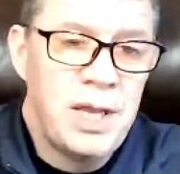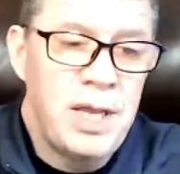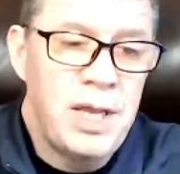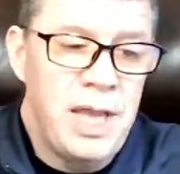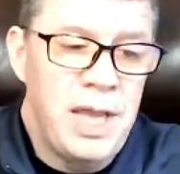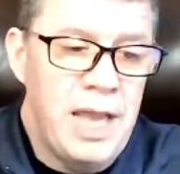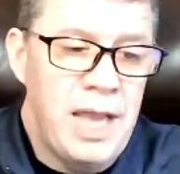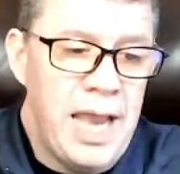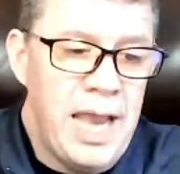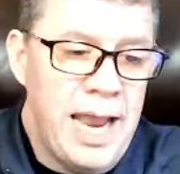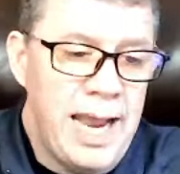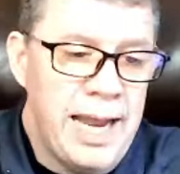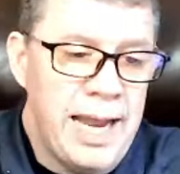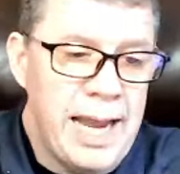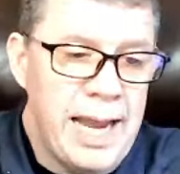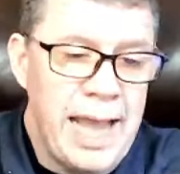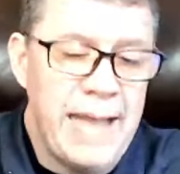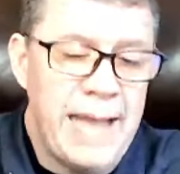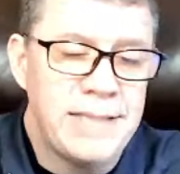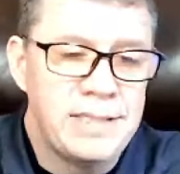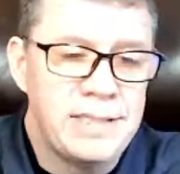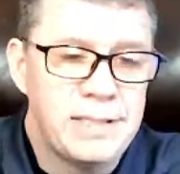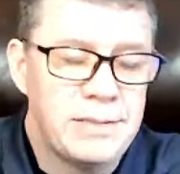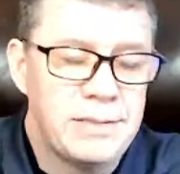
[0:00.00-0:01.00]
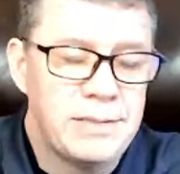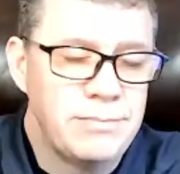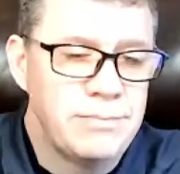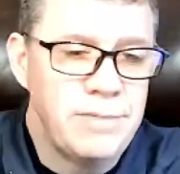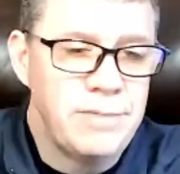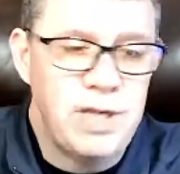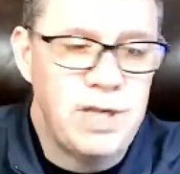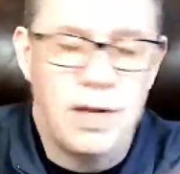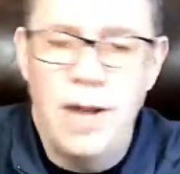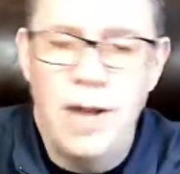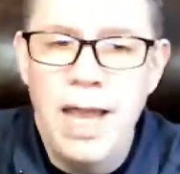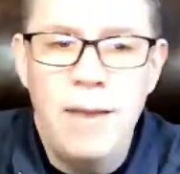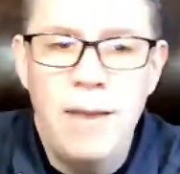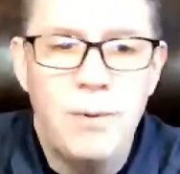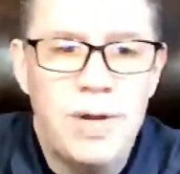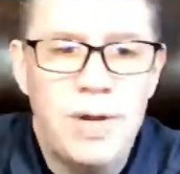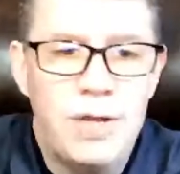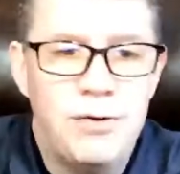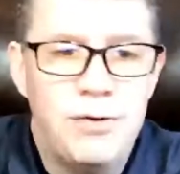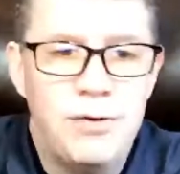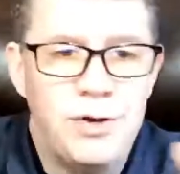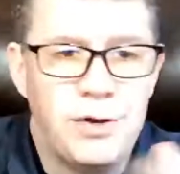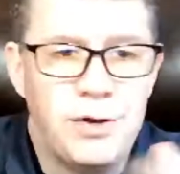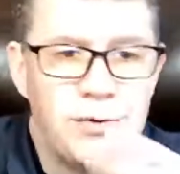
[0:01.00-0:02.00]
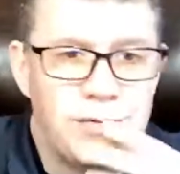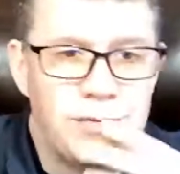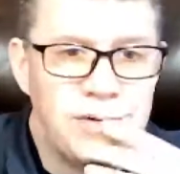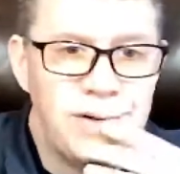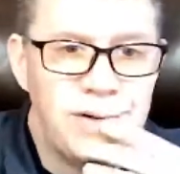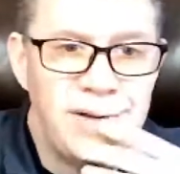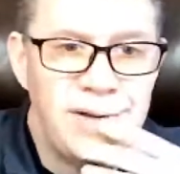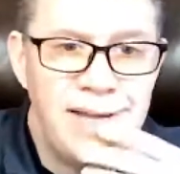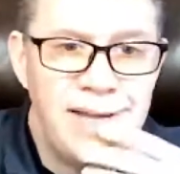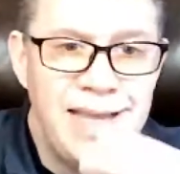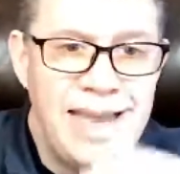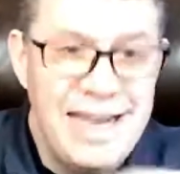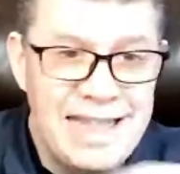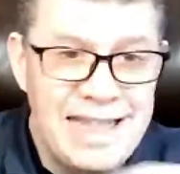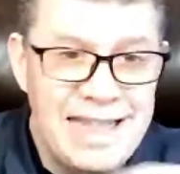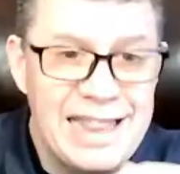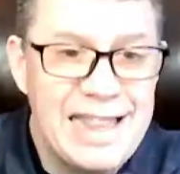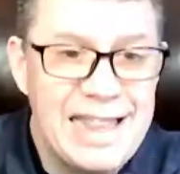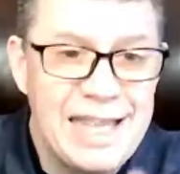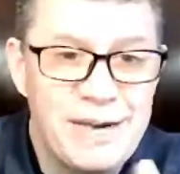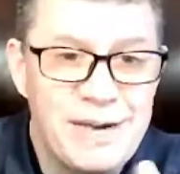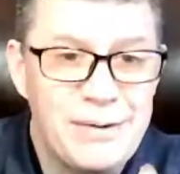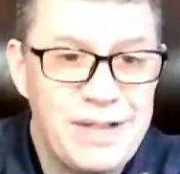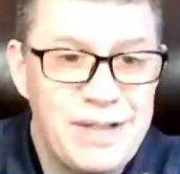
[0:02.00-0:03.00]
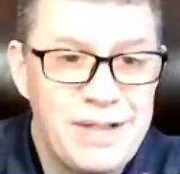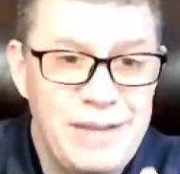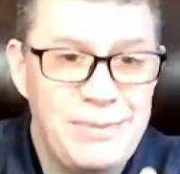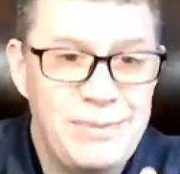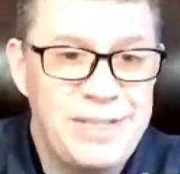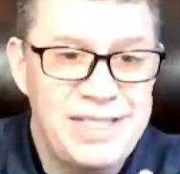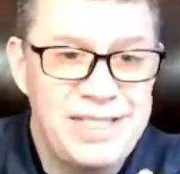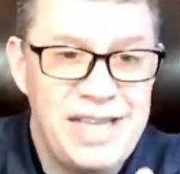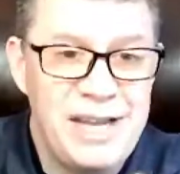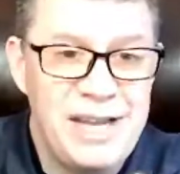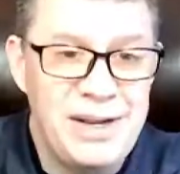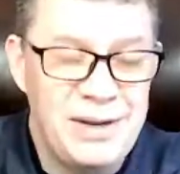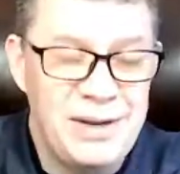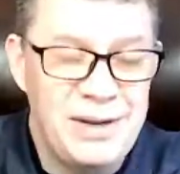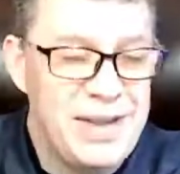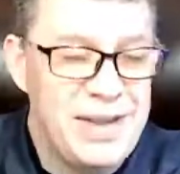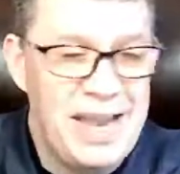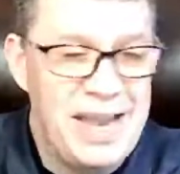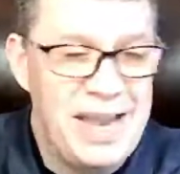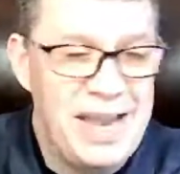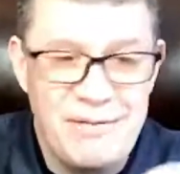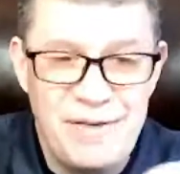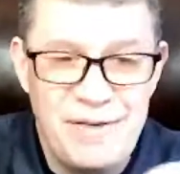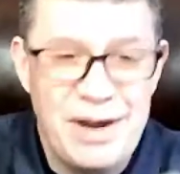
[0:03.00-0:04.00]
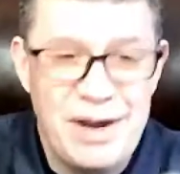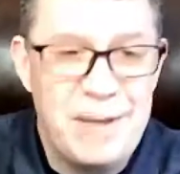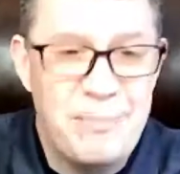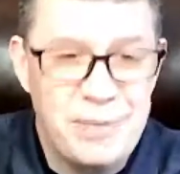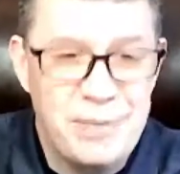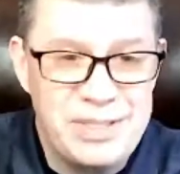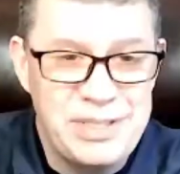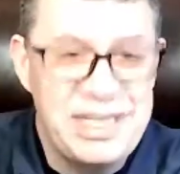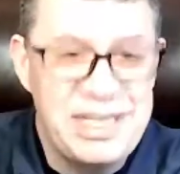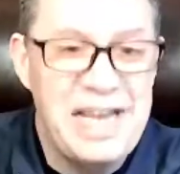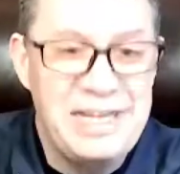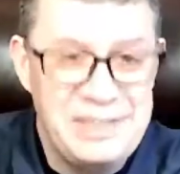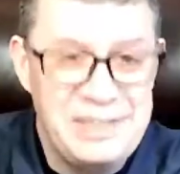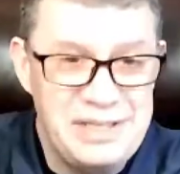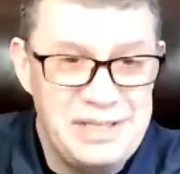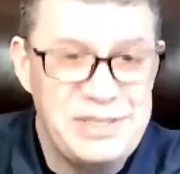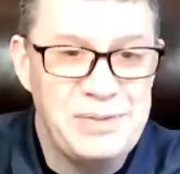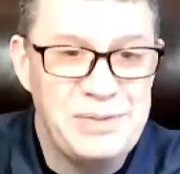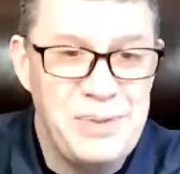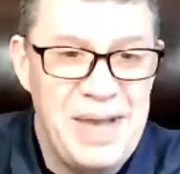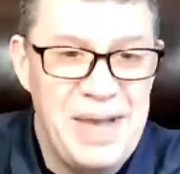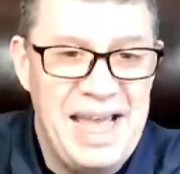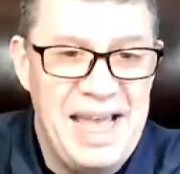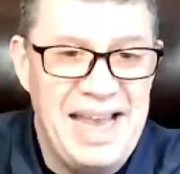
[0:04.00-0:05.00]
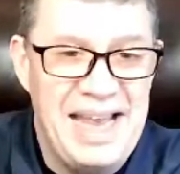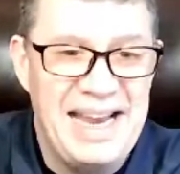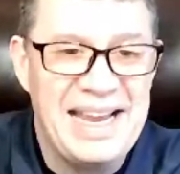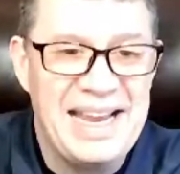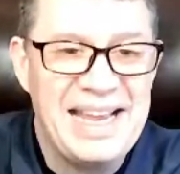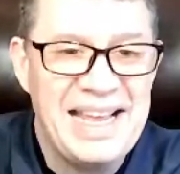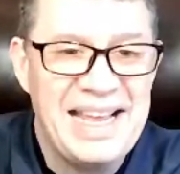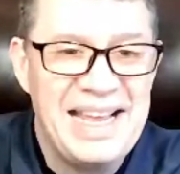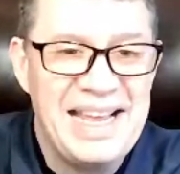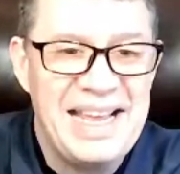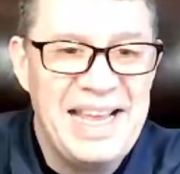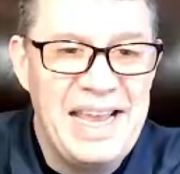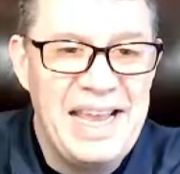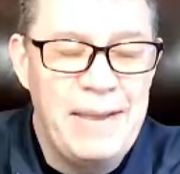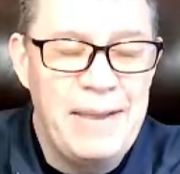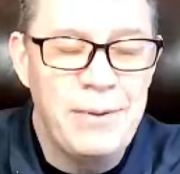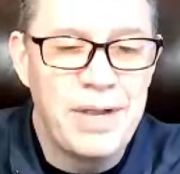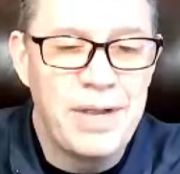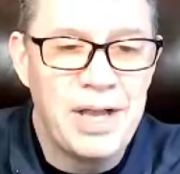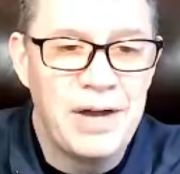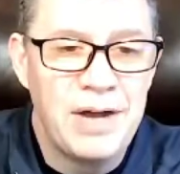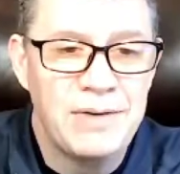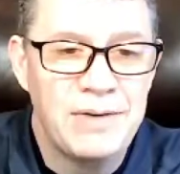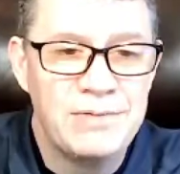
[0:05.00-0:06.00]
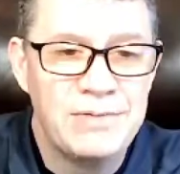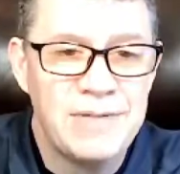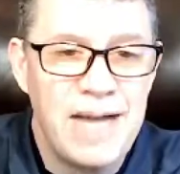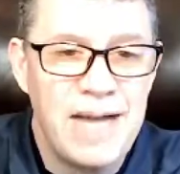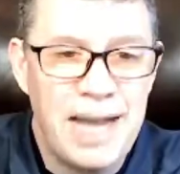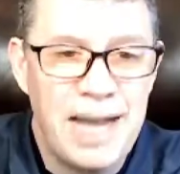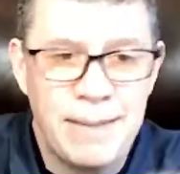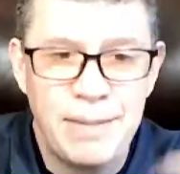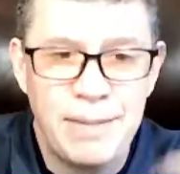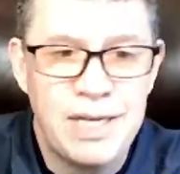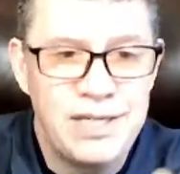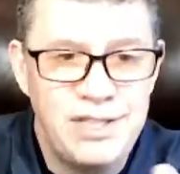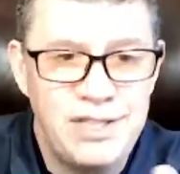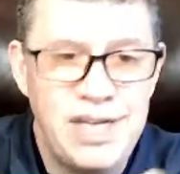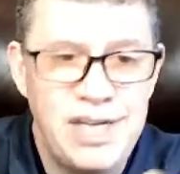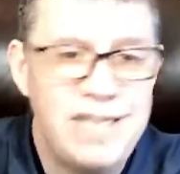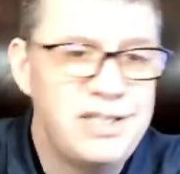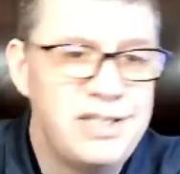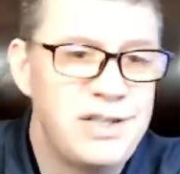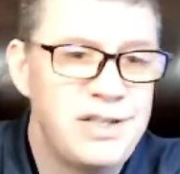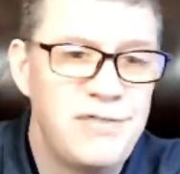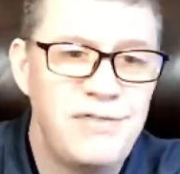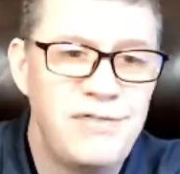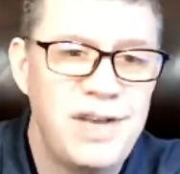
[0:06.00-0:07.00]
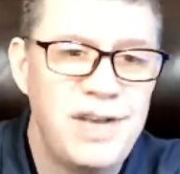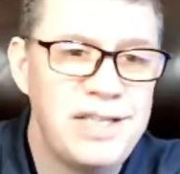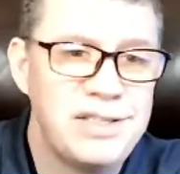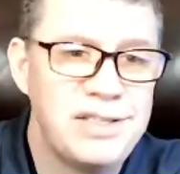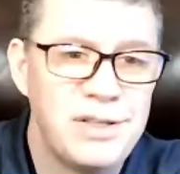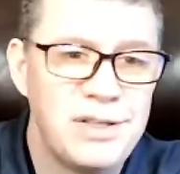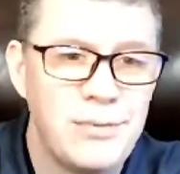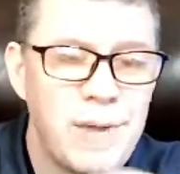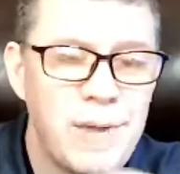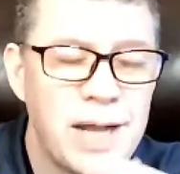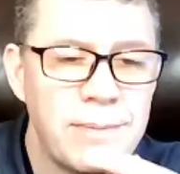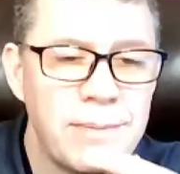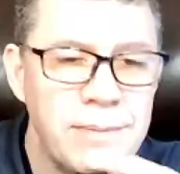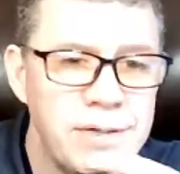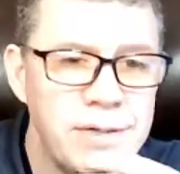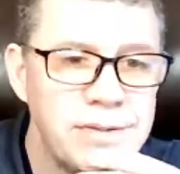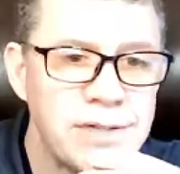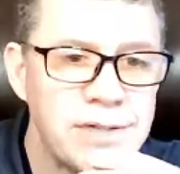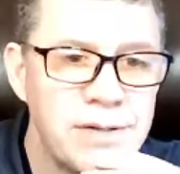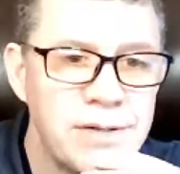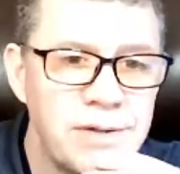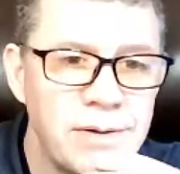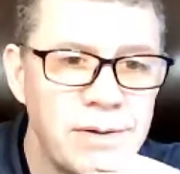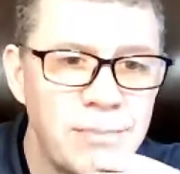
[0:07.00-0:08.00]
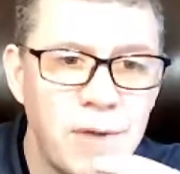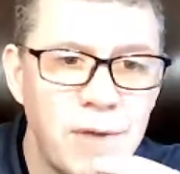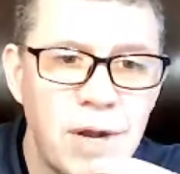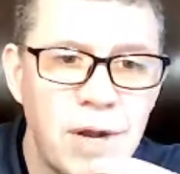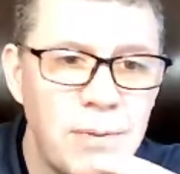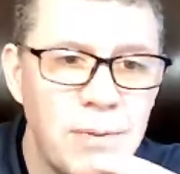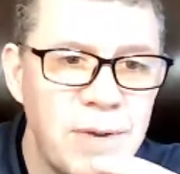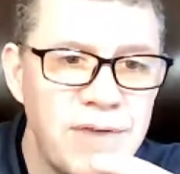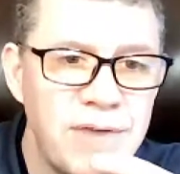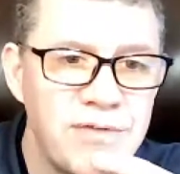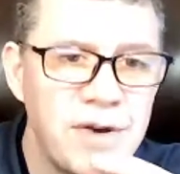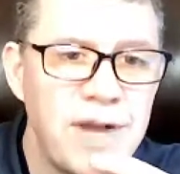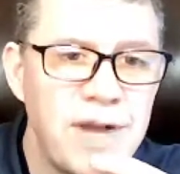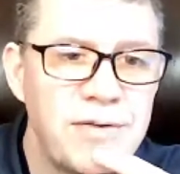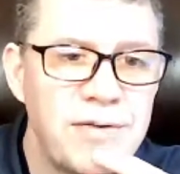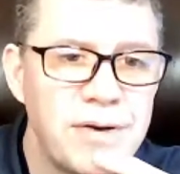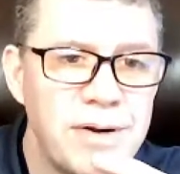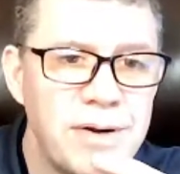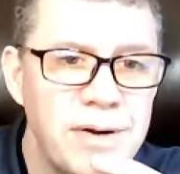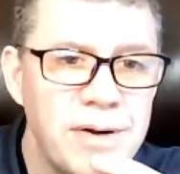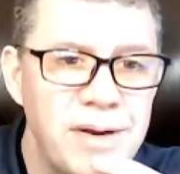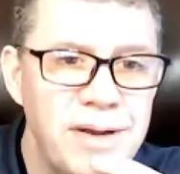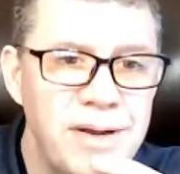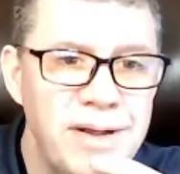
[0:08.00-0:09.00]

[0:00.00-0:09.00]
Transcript: and asked him, you know, hey, what do you do? He literally would tell you in a very pretentious way. He would go, I'm going to change the face of the rock musical and Broadway forever.